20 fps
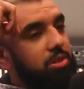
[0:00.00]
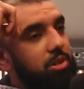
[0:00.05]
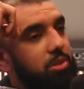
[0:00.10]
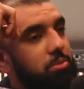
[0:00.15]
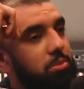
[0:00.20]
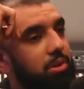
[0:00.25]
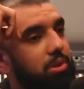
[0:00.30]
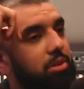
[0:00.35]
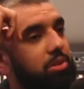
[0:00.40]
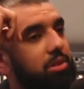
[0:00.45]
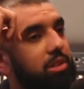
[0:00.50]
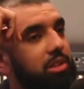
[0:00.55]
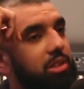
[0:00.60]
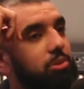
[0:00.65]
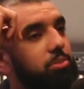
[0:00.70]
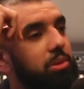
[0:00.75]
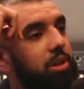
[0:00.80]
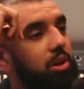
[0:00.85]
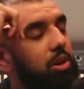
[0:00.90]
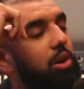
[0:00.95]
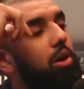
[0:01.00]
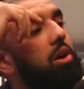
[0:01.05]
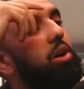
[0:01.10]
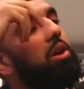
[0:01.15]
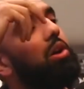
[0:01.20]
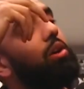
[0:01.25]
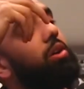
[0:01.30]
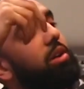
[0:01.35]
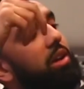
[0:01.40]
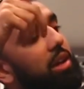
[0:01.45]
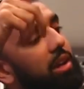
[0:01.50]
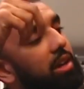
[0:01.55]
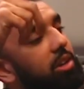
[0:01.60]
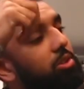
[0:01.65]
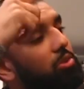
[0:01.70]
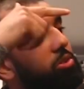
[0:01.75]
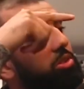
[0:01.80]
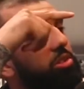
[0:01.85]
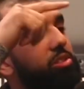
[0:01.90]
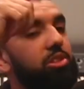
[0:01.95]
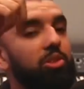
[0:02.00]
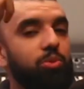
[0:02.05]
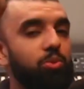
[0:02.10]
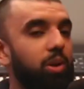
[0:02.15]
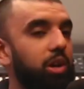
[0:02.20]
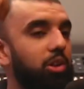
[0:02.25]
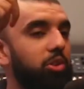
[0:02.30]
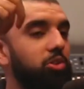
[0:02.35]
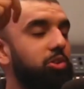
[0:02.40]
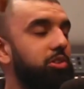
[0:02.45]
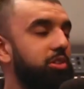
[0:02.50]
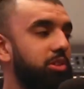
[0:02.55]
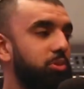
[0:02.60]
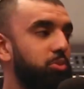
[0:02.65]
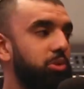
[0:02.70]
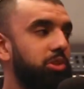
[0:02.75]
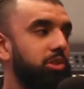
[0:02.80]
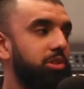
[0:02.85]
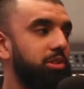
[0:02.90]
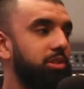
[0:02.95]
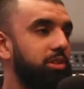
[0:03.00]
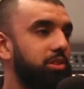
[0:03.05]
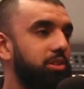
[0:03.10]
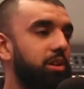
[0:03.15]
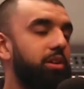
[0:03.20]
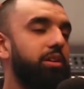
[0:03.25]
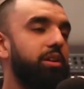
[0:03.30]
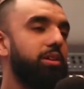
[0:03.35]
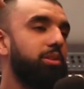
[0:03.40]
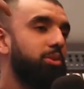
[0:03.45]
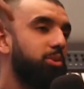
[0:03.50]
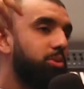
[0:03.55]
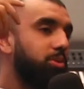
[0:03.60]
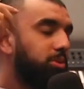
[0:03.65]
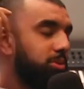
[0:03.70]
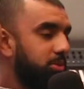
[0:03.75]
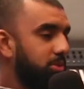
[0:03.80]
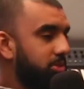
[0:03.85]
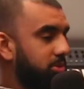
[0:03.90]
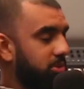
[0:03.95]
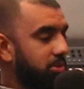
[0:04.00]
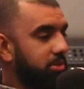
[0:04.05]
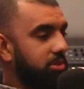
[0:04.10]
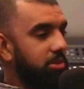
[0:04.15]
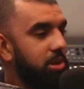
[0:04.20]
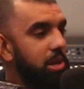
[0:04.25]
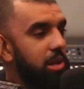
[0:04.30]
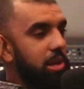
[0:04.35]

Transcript: because then they'll be like, oh, okay, so this is why you did what you did. All right, cool. So